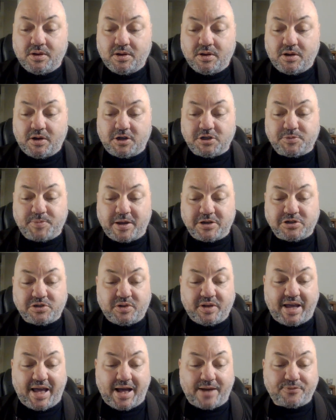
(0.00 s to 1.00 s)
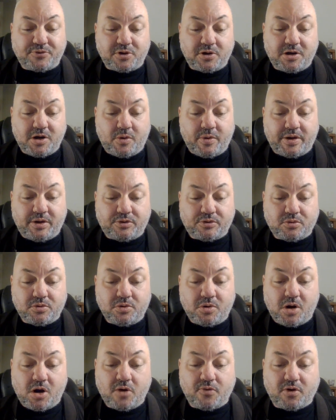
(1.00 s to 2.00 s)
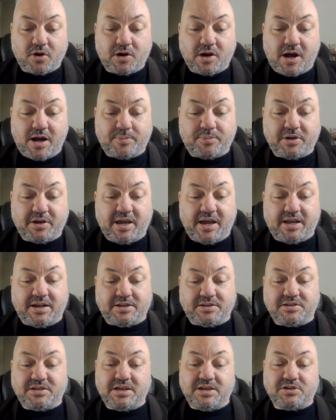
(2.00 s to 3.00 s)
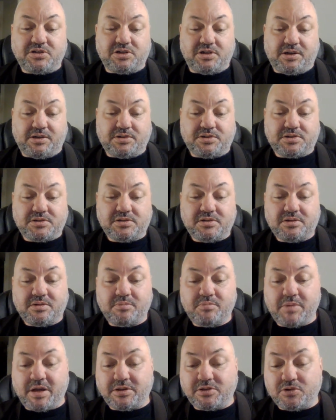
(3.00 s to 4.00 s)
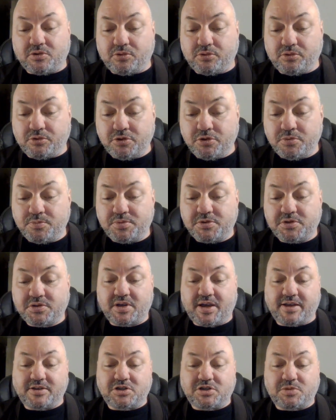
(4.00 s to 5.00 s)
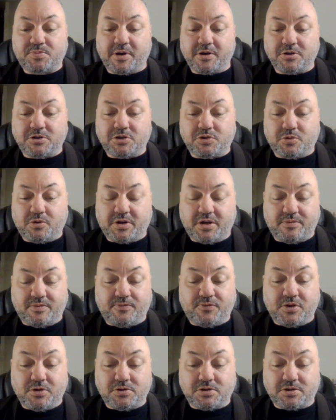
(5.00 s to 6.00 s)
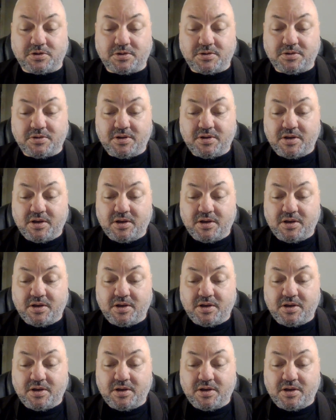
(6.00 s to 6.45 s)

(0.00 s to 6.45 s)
especially after going through overcomplicated teachings, mental loops, and spiritual confusion.